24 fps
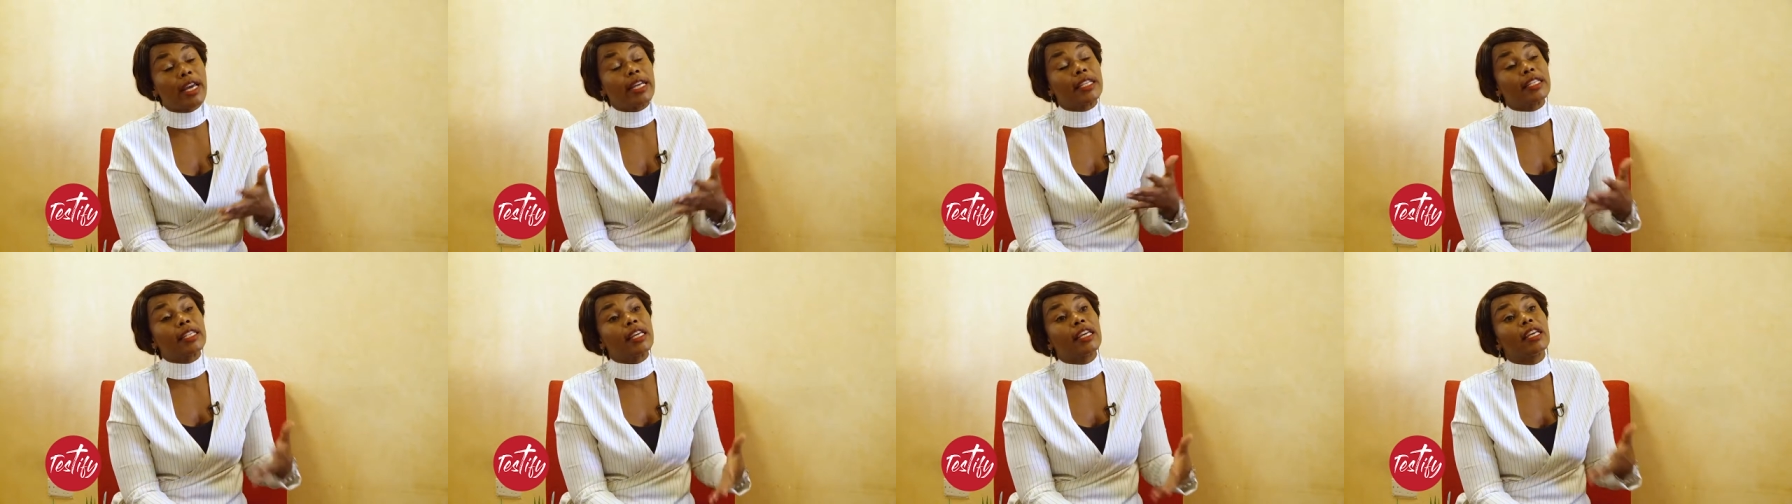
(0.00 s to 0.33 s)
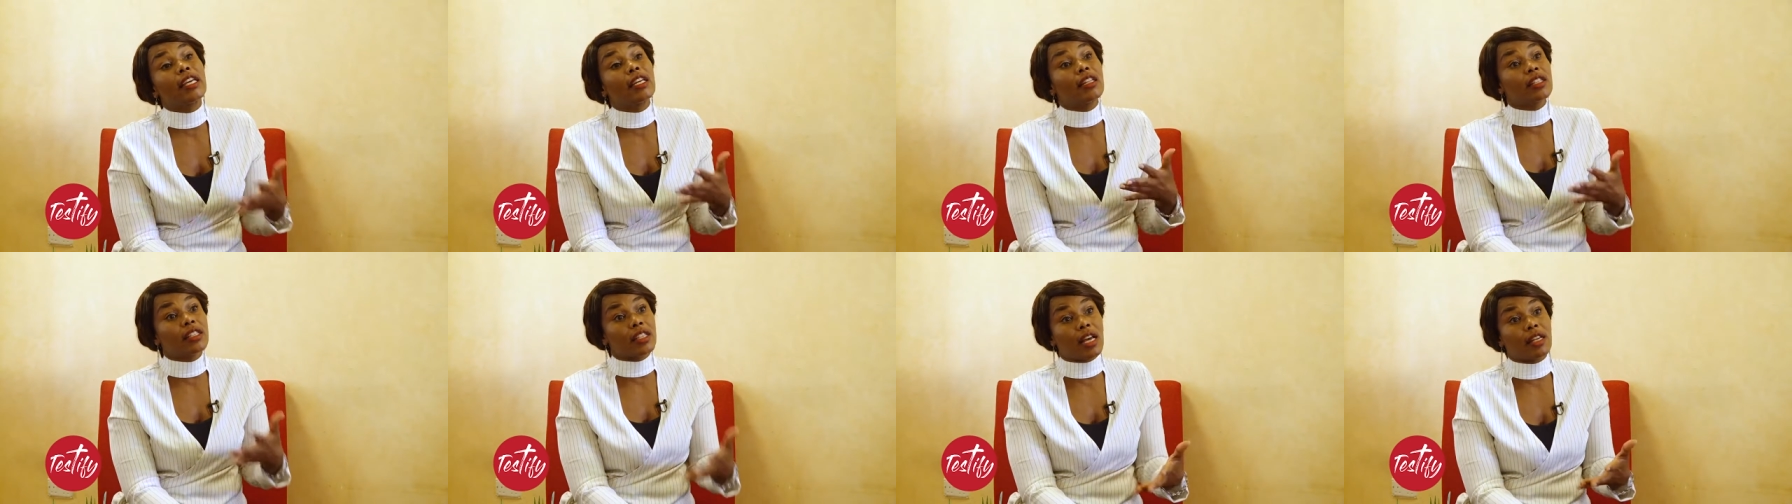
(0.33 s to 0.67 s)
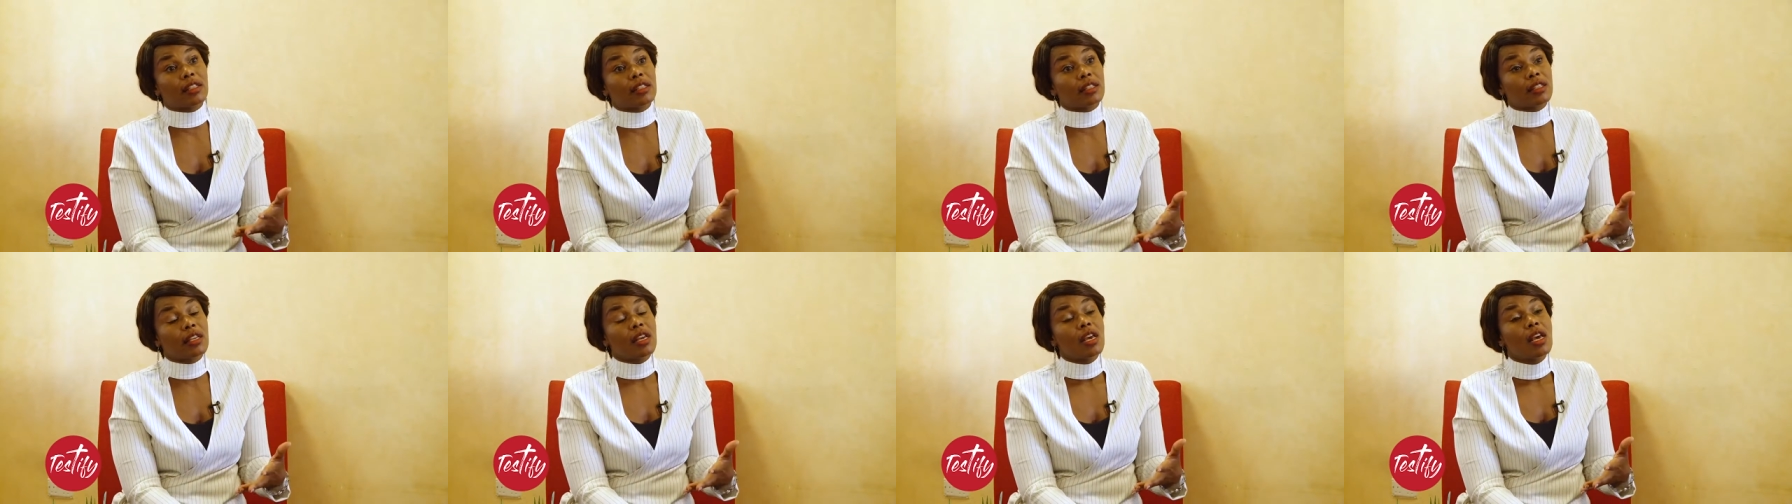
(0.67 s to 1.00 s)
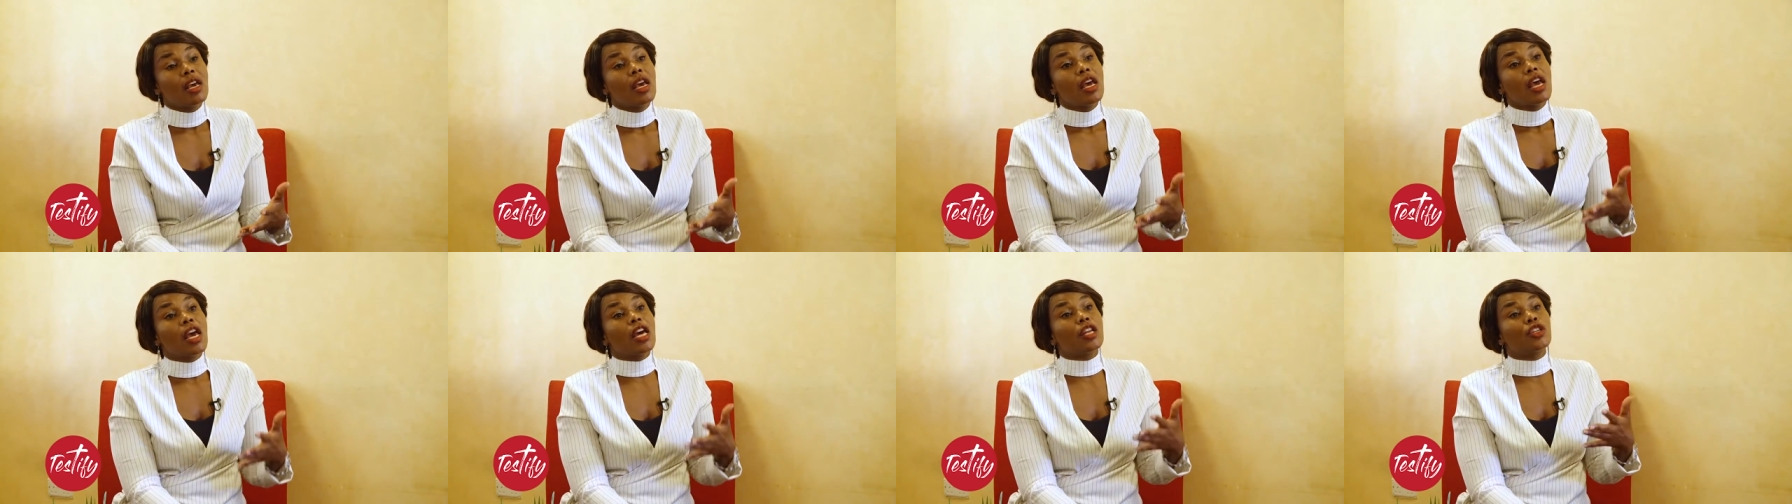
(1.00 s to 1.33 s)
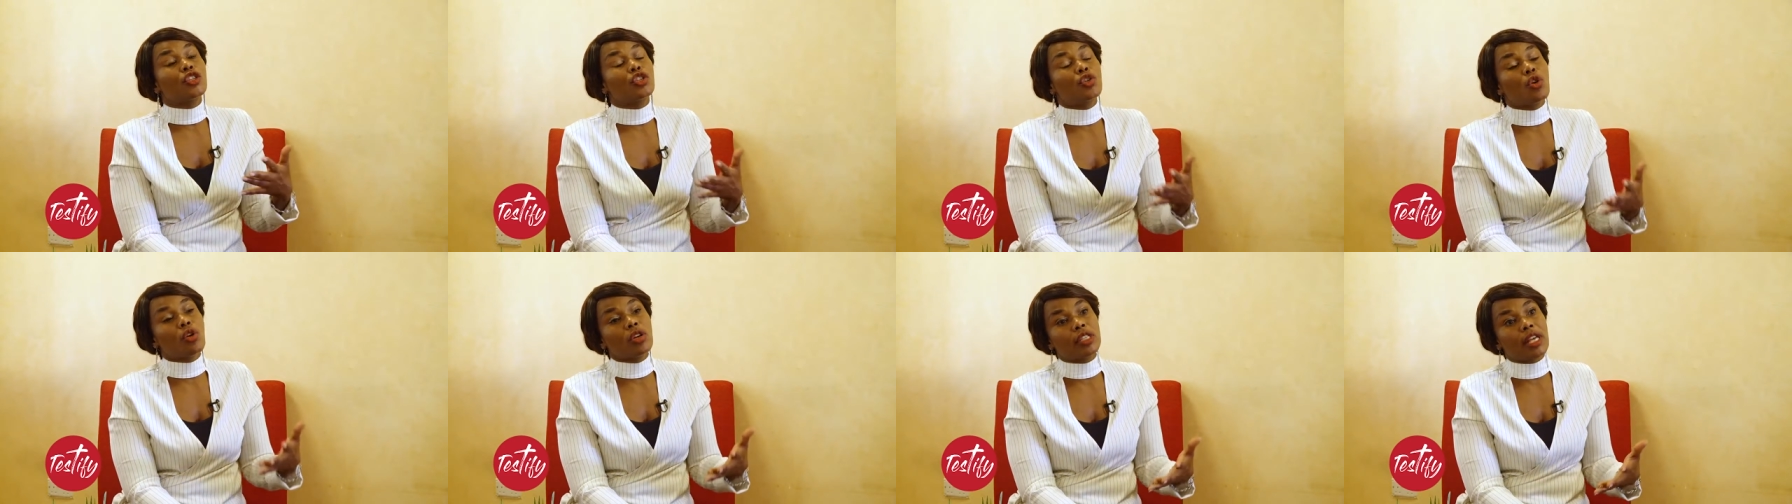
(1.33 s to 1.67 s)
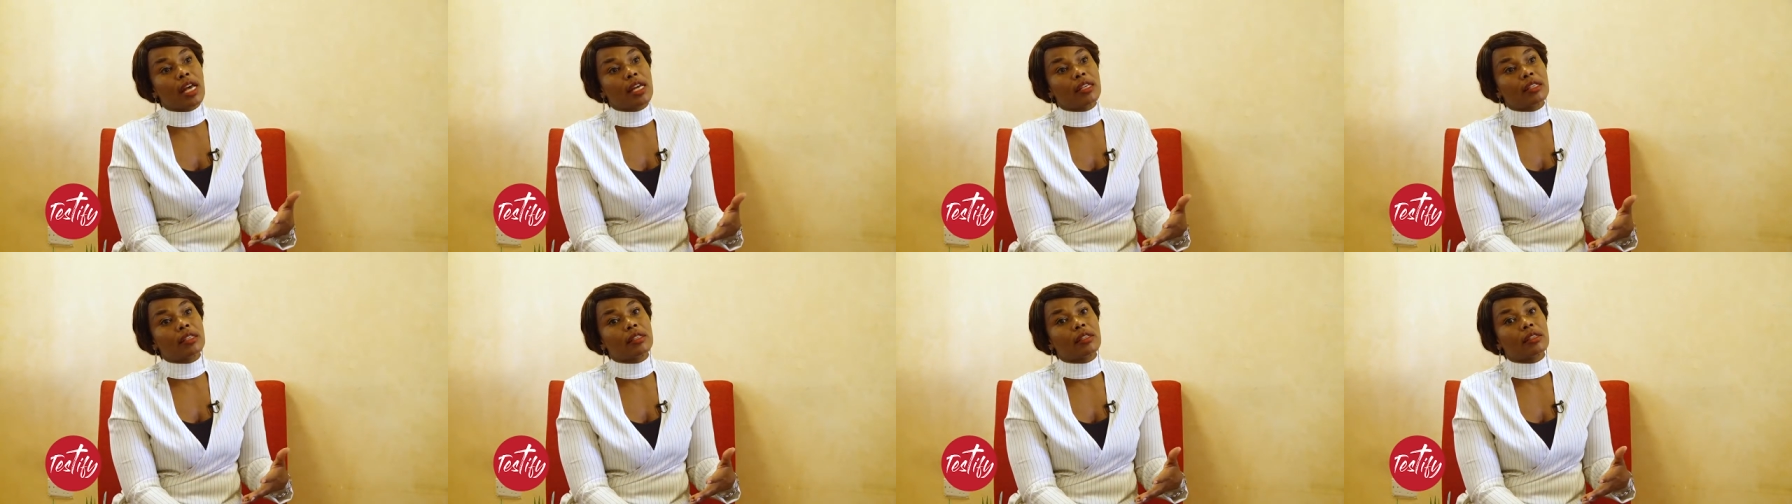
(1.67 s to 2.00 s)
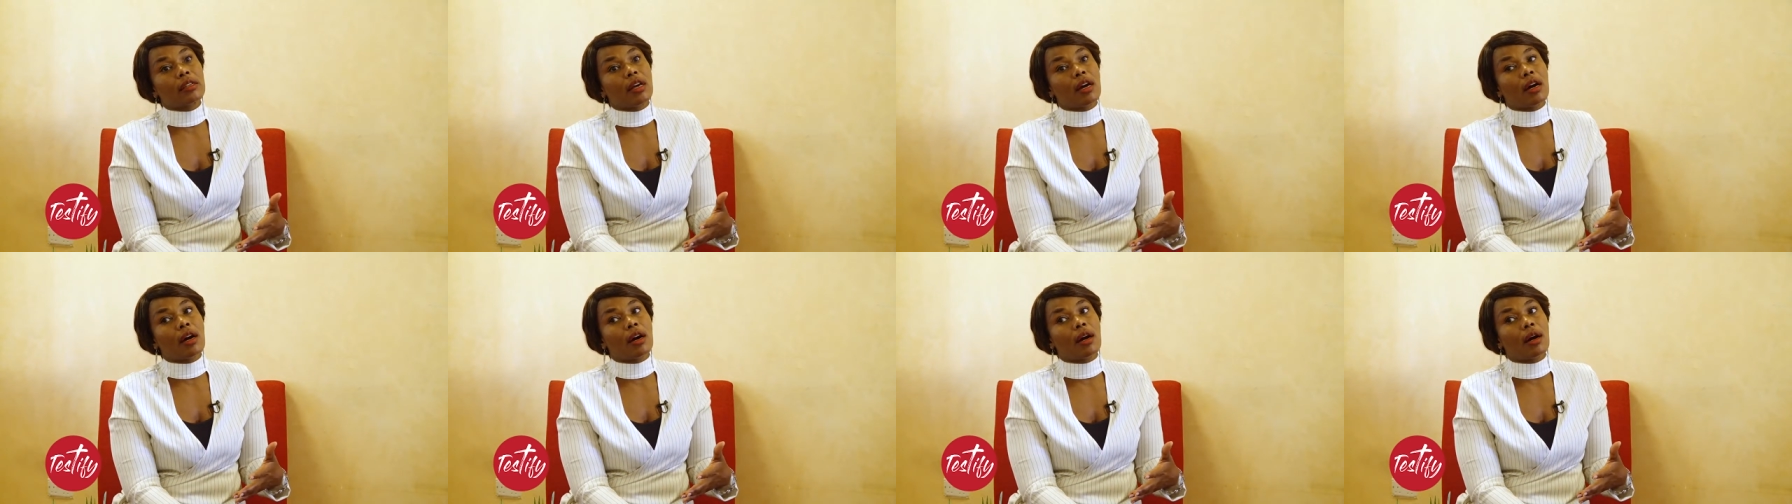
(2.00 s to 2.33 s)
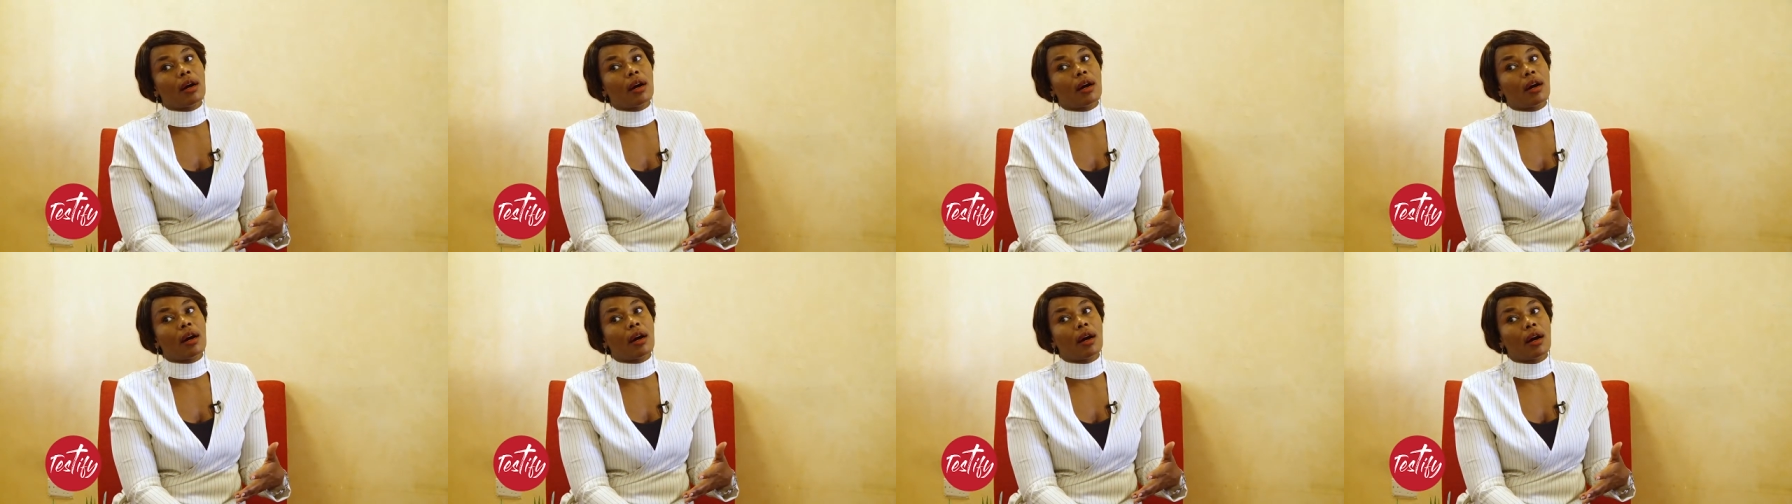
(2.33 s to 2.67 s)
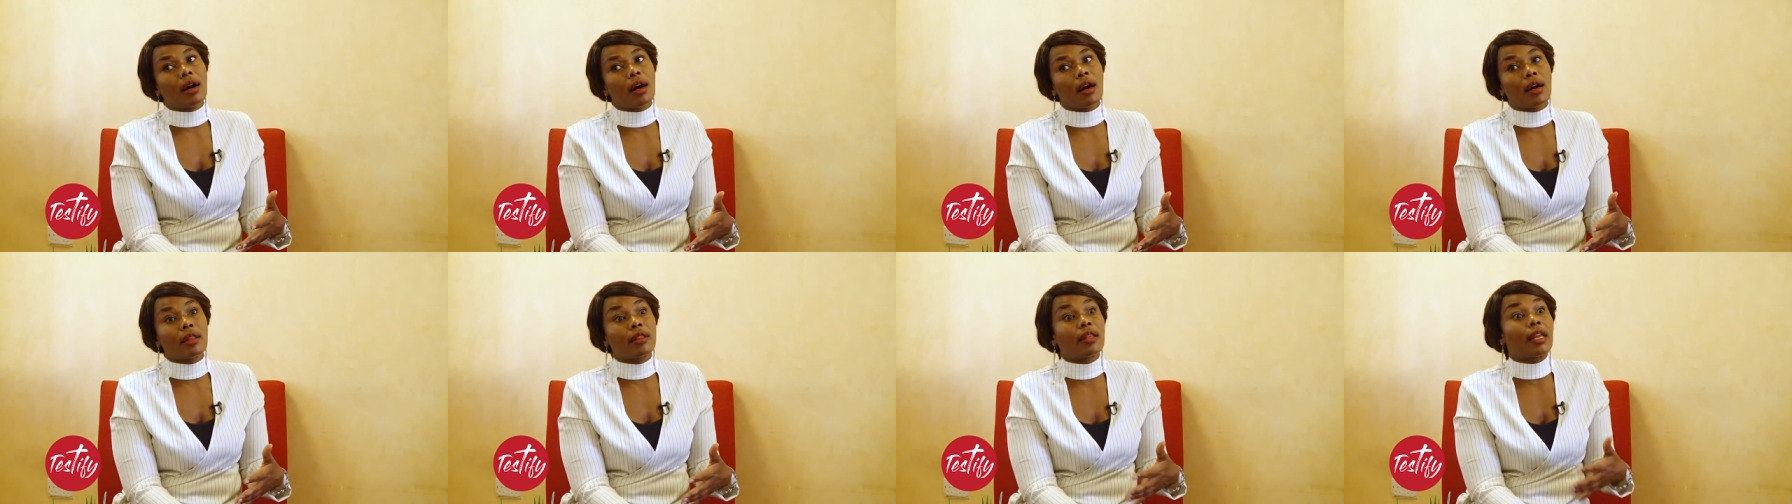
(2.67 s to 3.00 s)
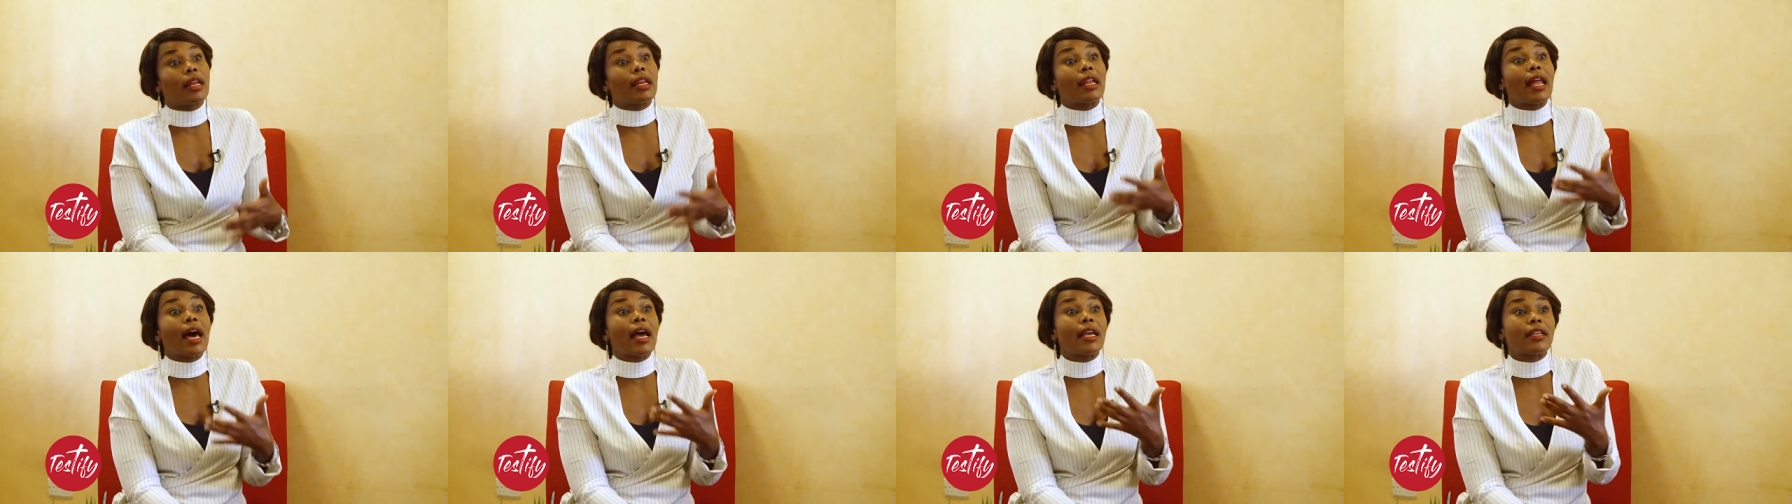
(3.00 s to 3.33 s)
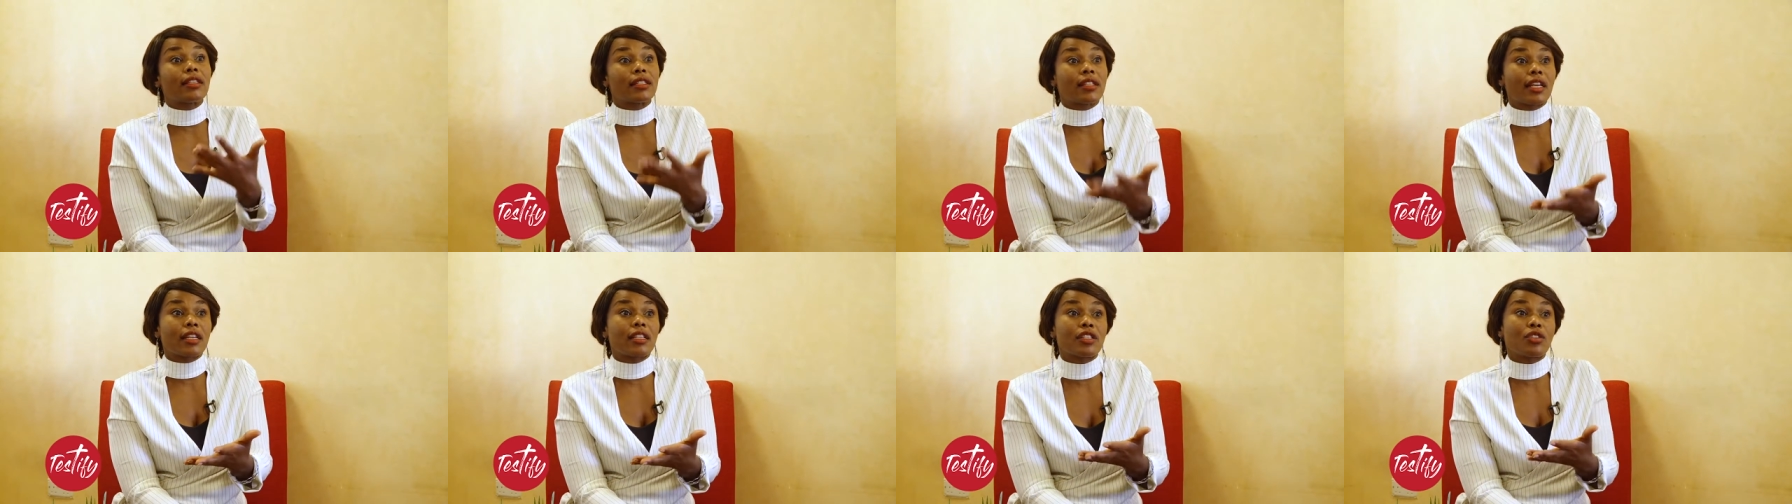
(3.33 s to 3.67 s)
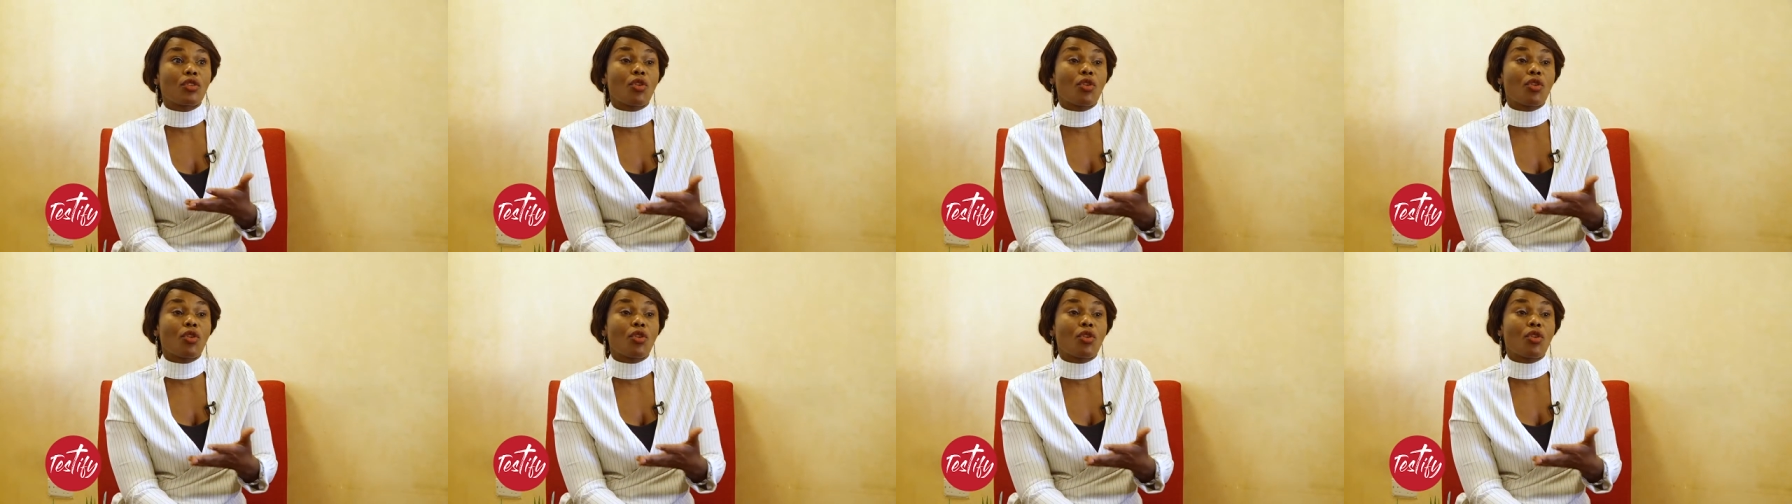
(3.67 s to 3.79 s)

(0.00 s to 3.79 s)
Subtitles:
and heals us and shows us the light that he's